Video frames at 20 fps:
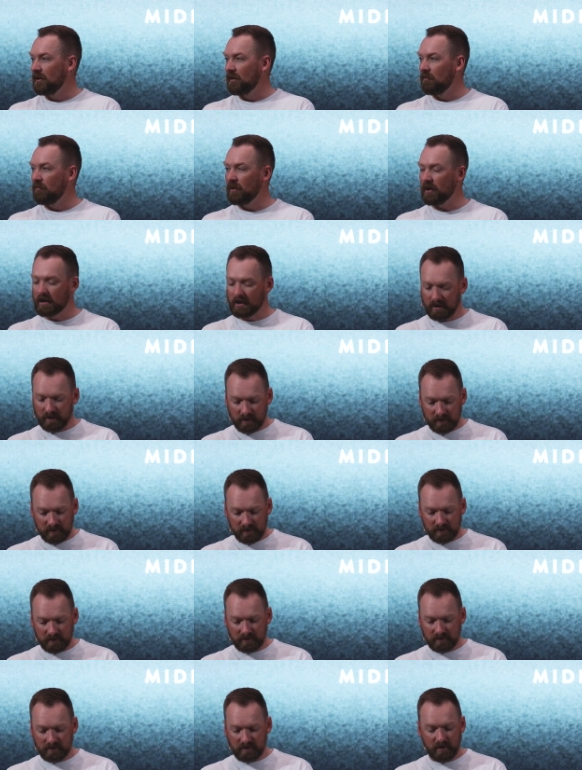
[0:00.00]

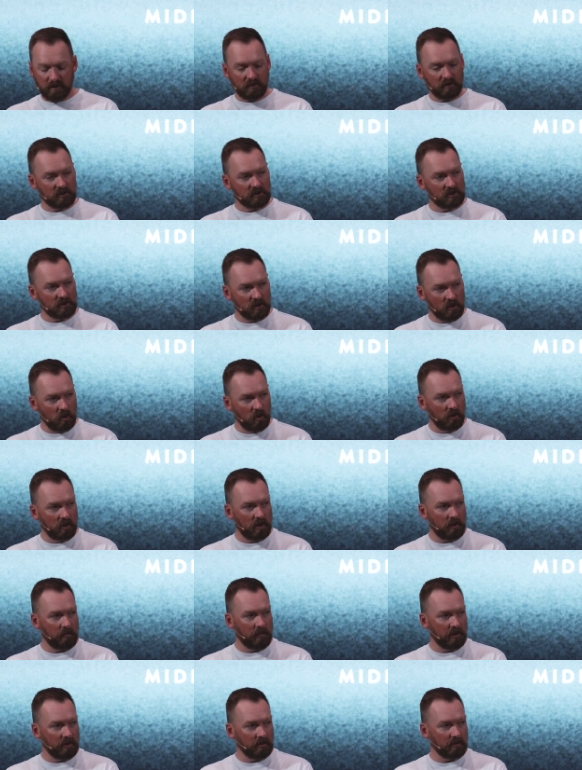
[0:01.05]
Because there is no
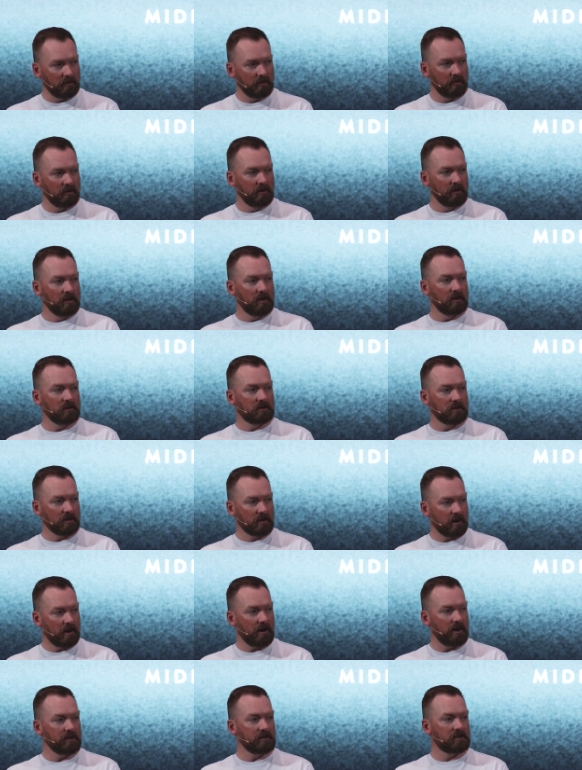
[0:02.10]
limit to
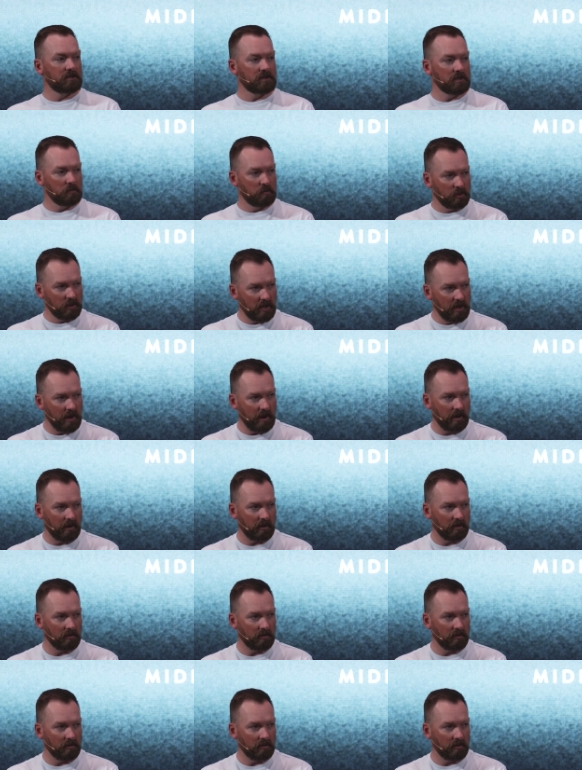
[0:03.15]
God's supply,